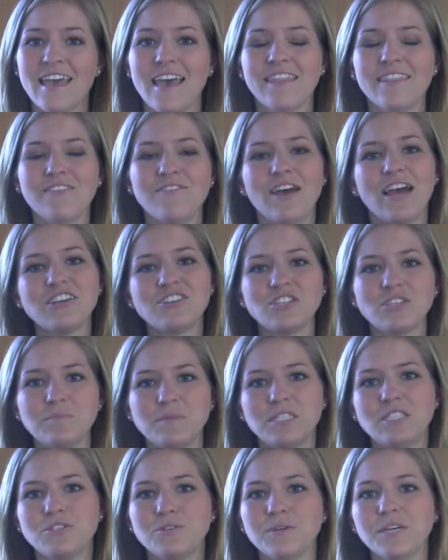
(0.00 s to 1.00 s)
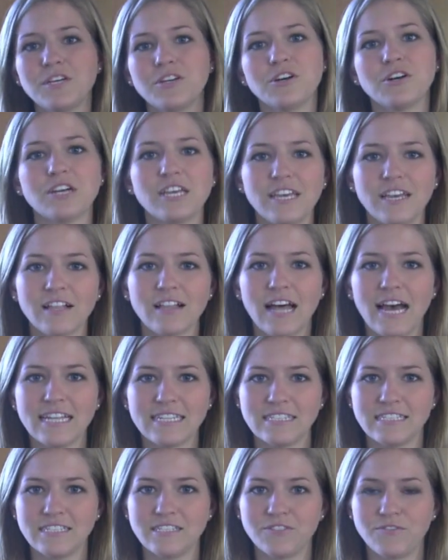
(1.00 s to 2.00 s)
and they've actually been doing cooking
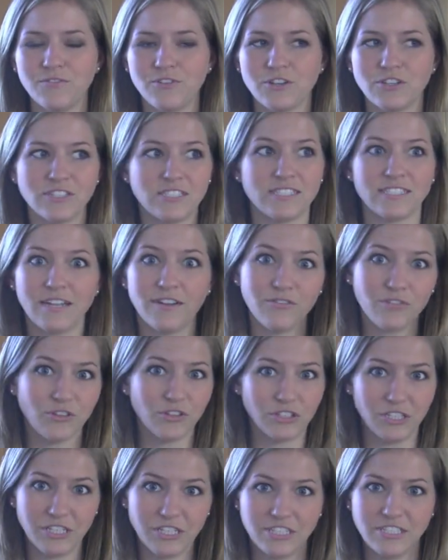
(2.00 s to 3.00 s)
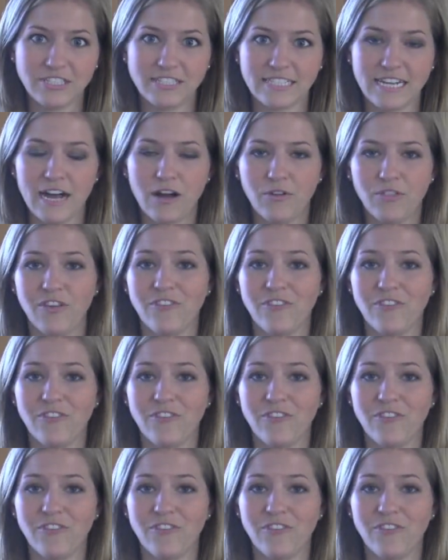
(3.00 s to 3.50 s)
classes for several years now,